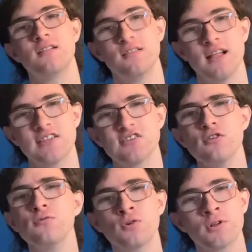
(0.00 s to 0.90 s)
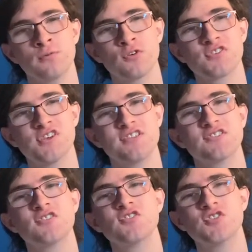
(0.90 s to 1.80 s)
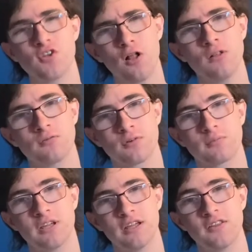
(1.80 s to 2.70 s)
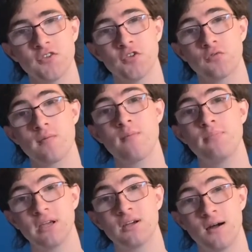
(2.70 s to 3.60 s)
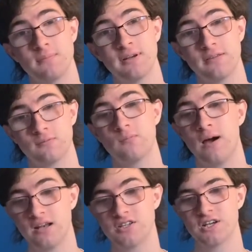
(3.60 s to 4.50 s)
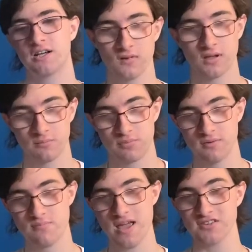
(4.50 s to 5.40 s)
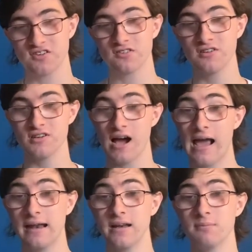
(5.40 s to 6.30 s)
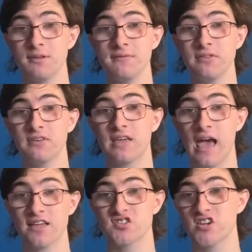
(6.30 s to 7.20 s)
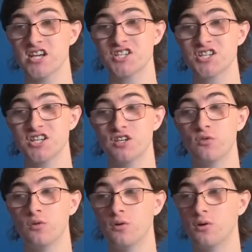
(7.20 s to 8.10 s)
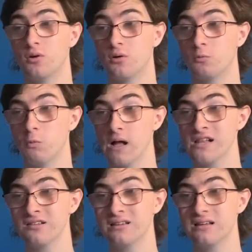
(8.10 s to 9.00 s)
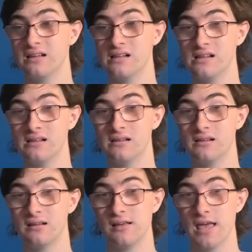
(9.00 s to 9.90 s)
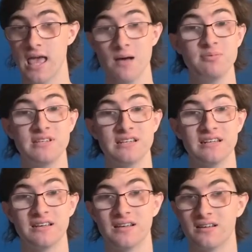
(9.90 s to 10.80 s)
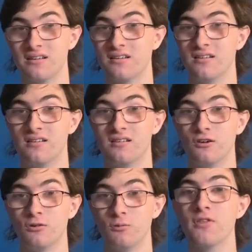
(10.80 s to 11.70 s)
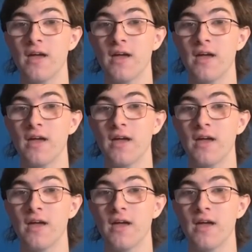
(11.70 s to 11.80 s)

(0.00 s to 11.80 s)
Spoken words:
That's still 44 cents stolen from me, and this is from a big company, mind you. Yeah. But basically, I ended up leaving the gas station, well, empty, with